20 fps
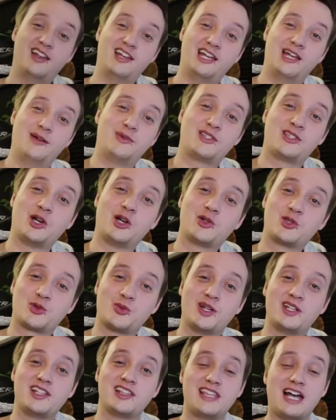Episode
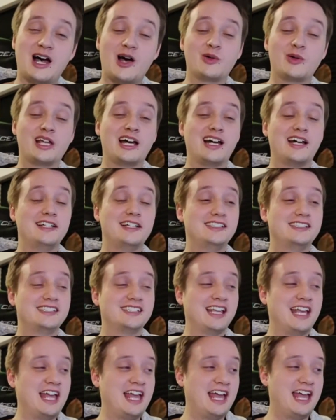20 down,
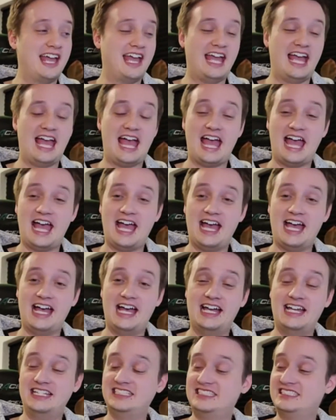guys.
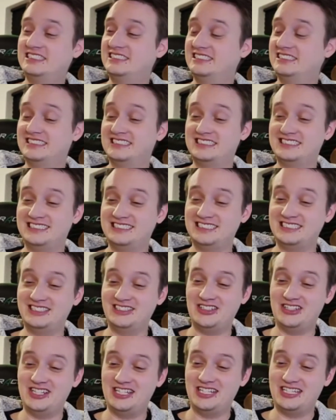And...
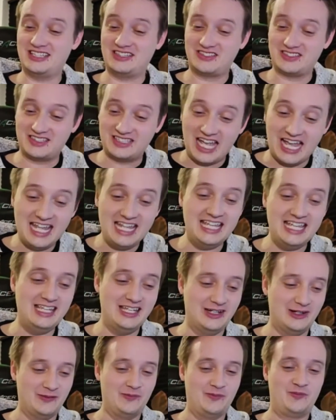
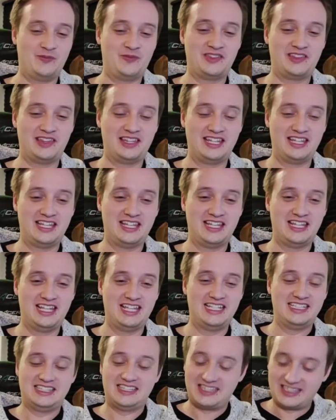Damn!
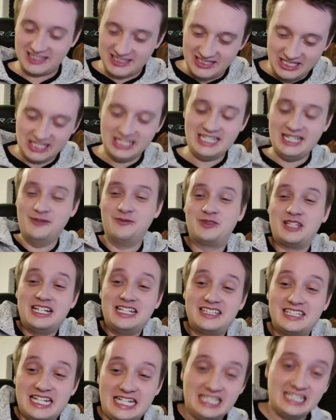Damn, they
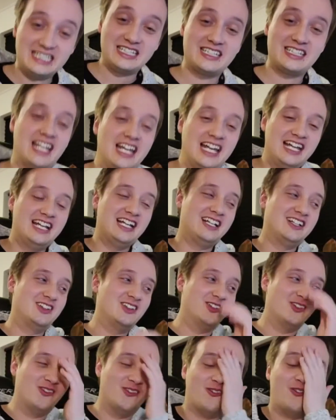didn't
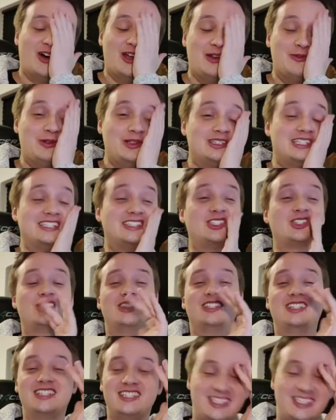when will this?